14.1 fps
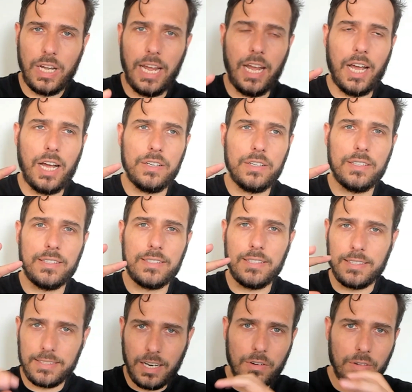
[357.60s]
and this
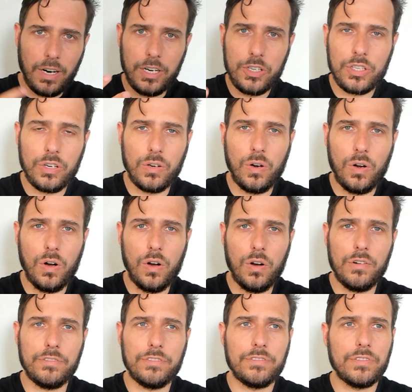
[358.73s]
acceleration
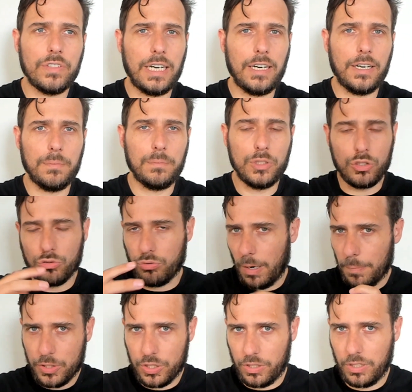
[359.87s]
of
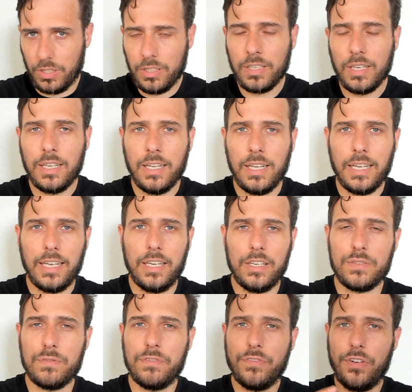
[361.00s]
disruption is
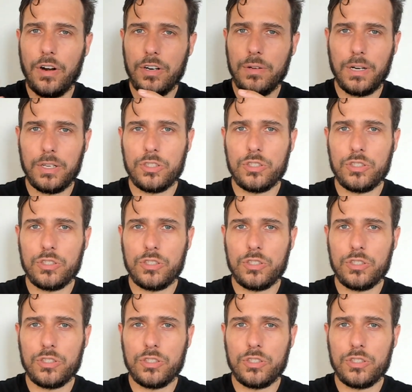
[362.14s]
very much